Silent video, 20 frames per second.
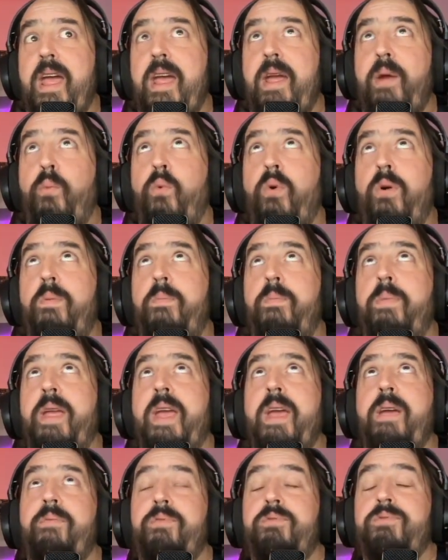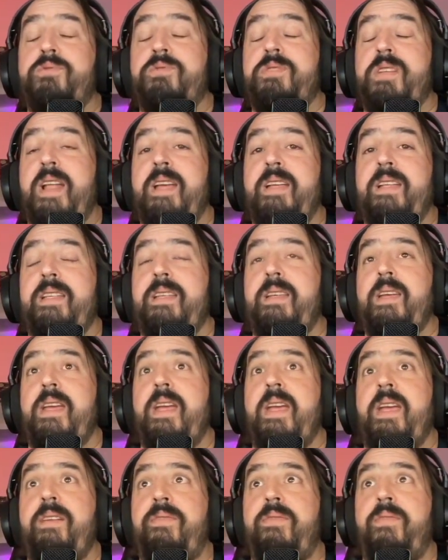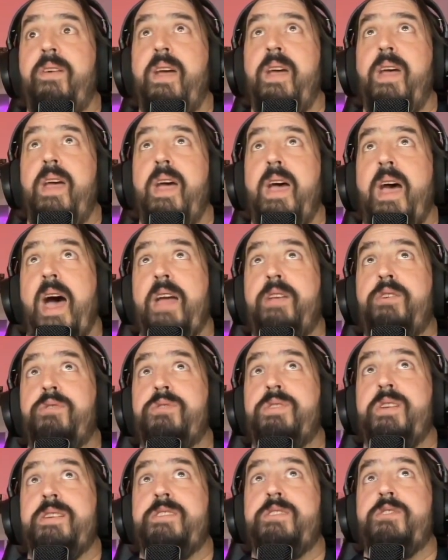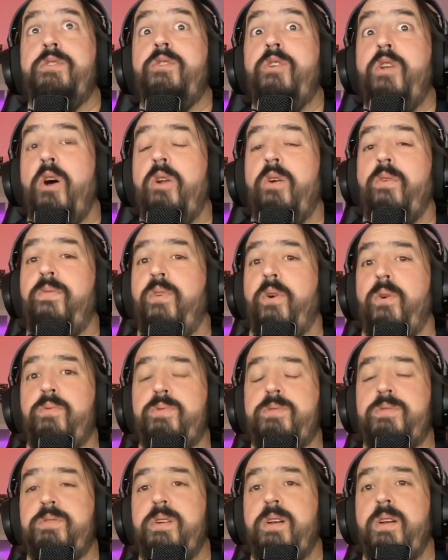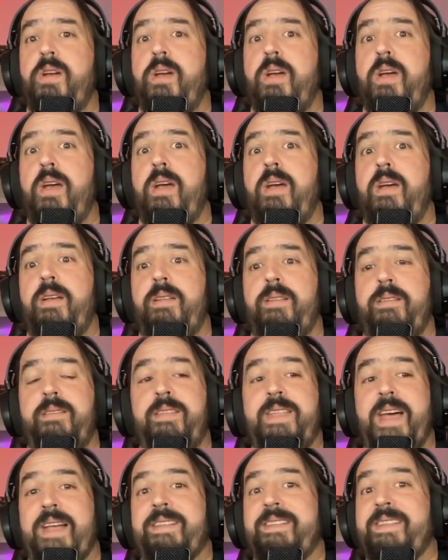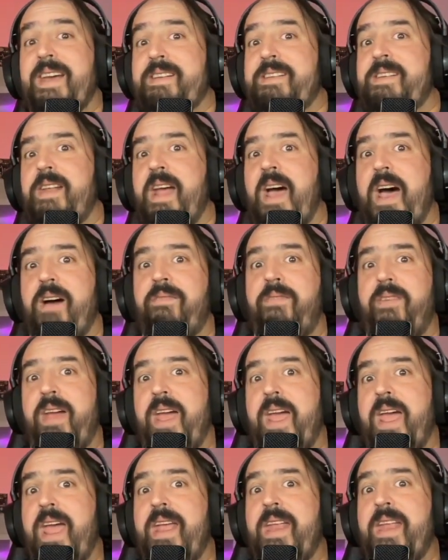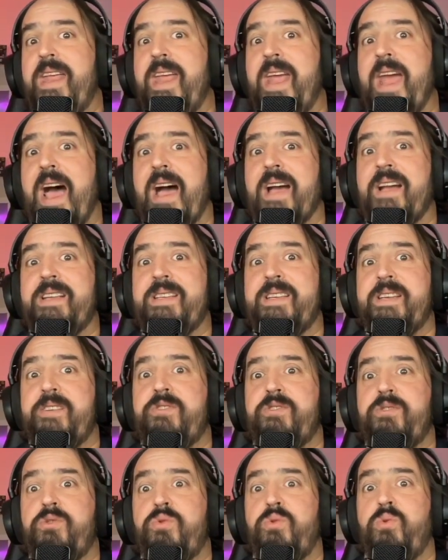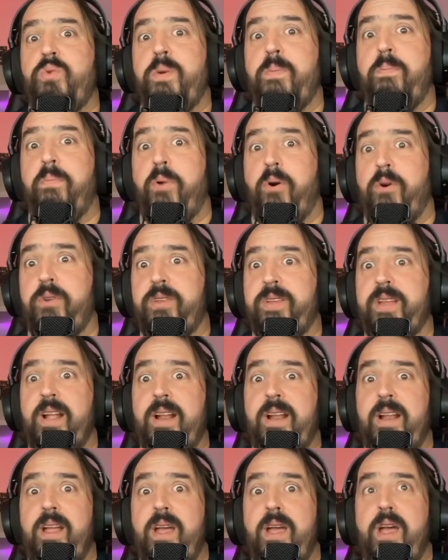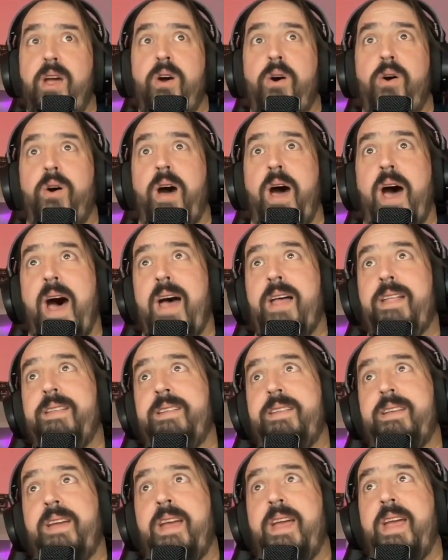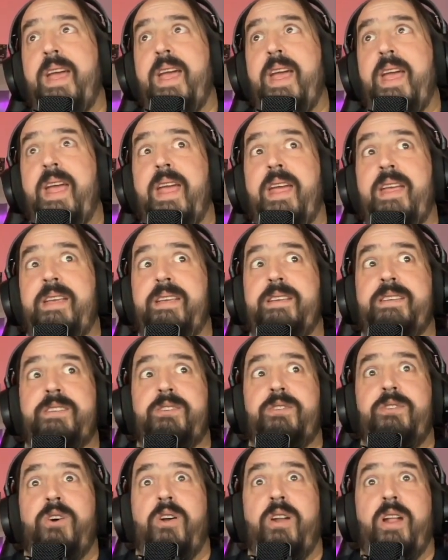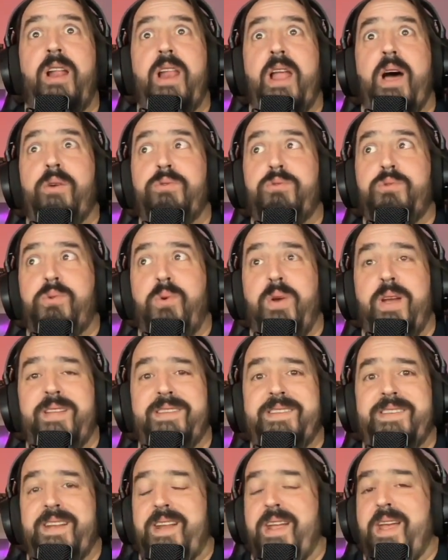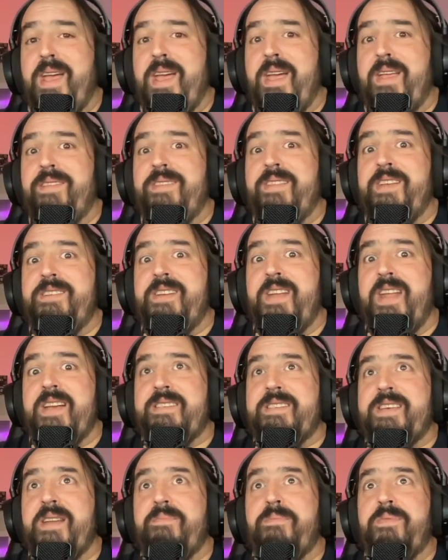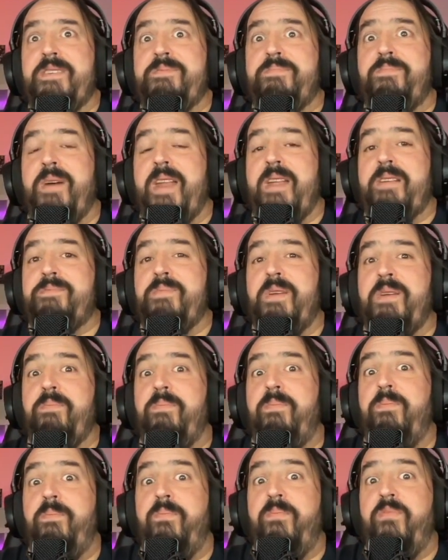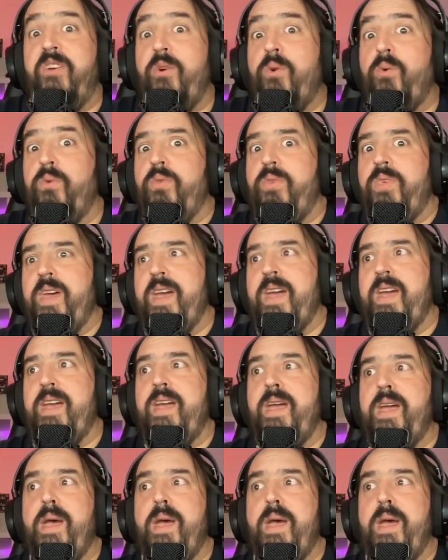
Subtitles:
will be able to select if a user is none of those, that doesn't have any access to the portal and is not allowed to enter the Jira Service Management view, the